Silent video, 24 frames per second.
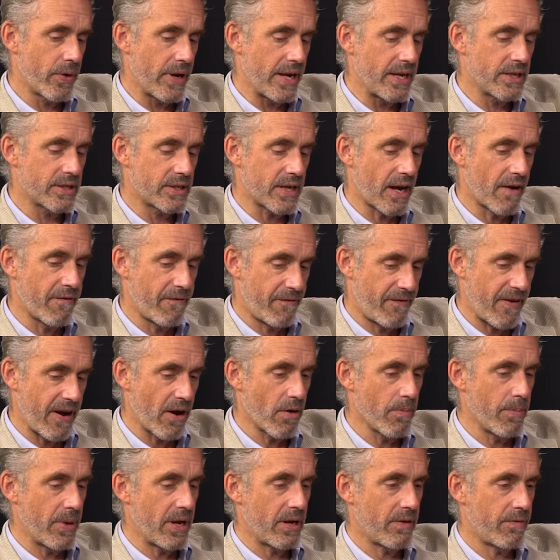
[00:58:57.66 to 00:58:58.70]
There is a
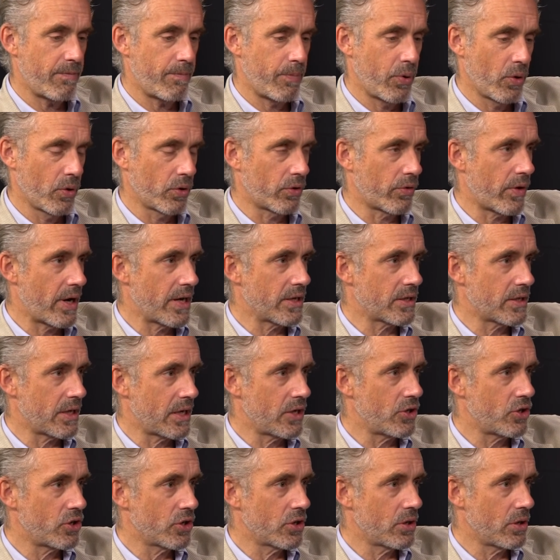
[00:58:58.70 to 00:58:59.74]
fair bit of
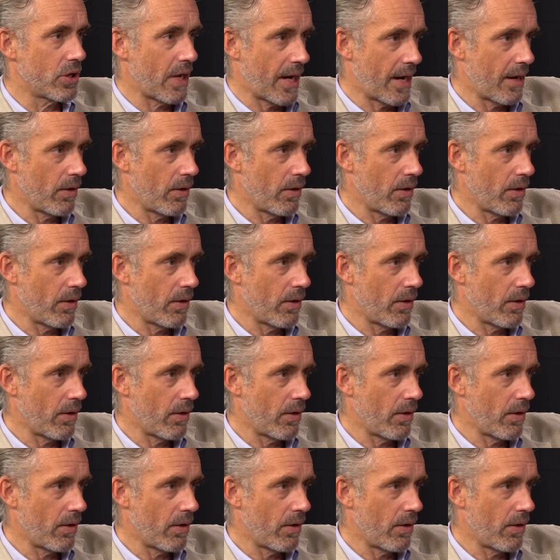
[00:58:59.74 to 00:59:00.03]
polarization